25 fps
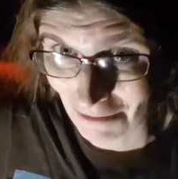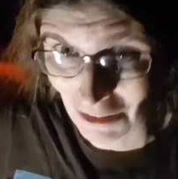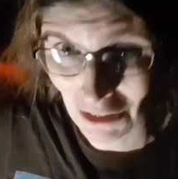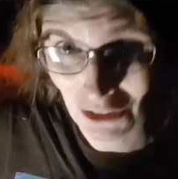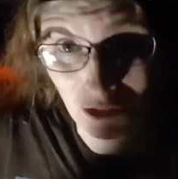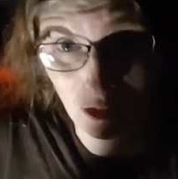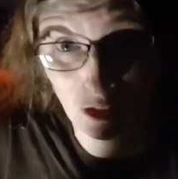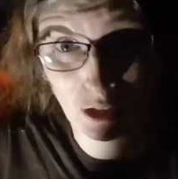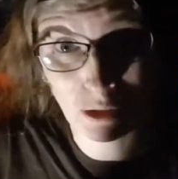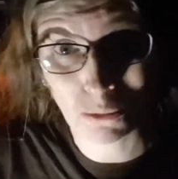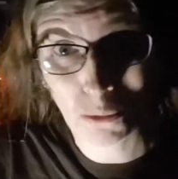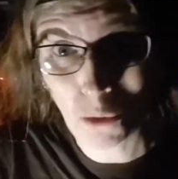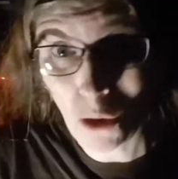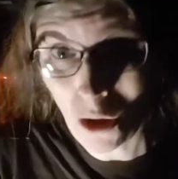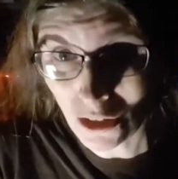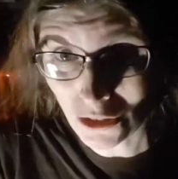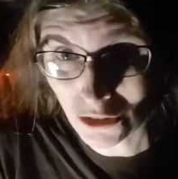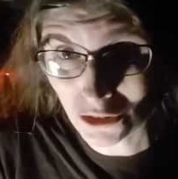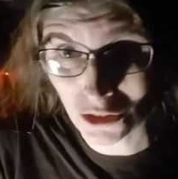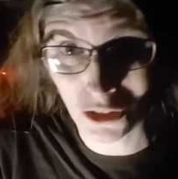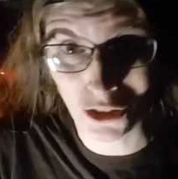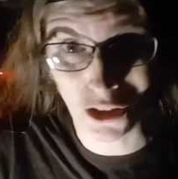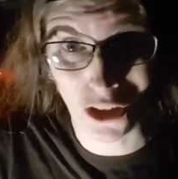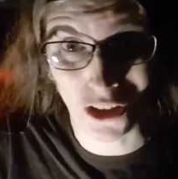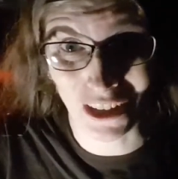She
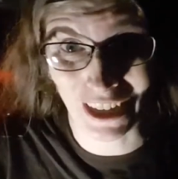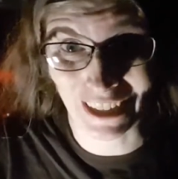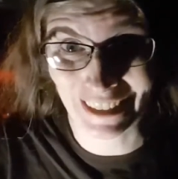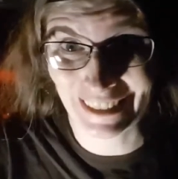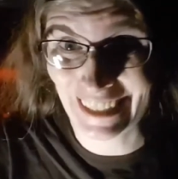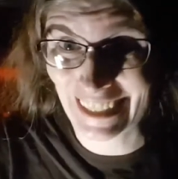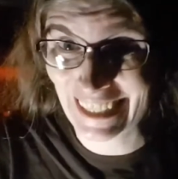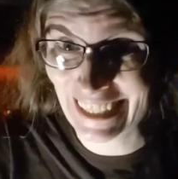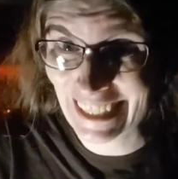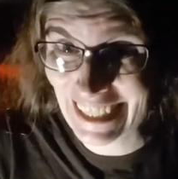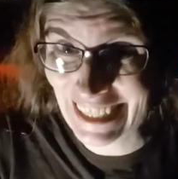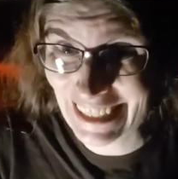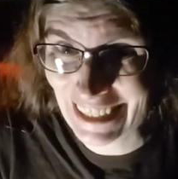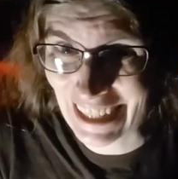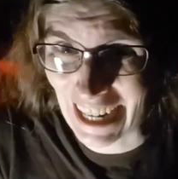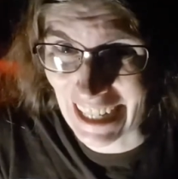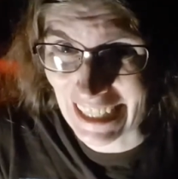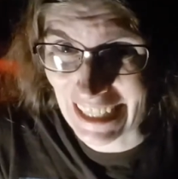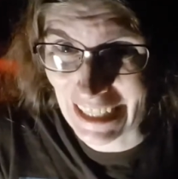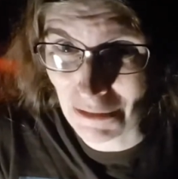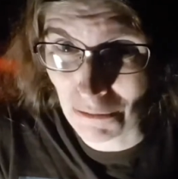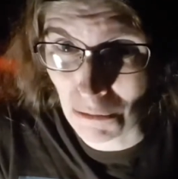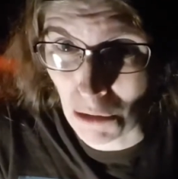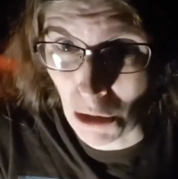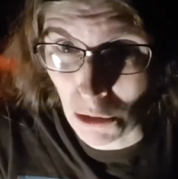walked along a teeny
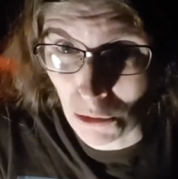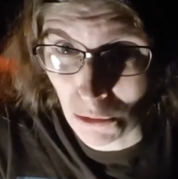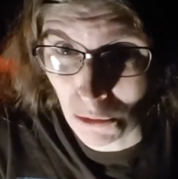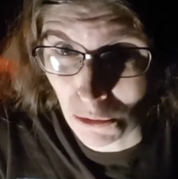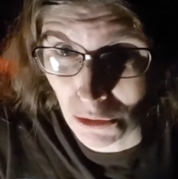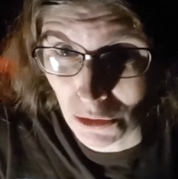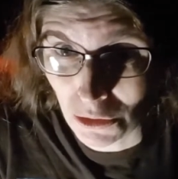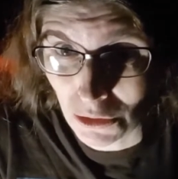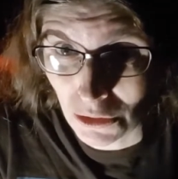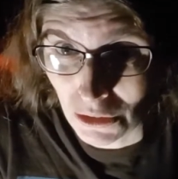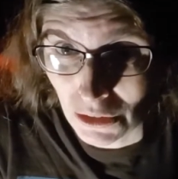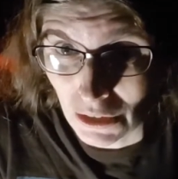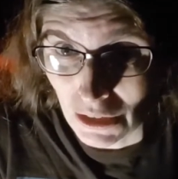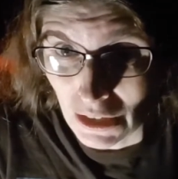tiny road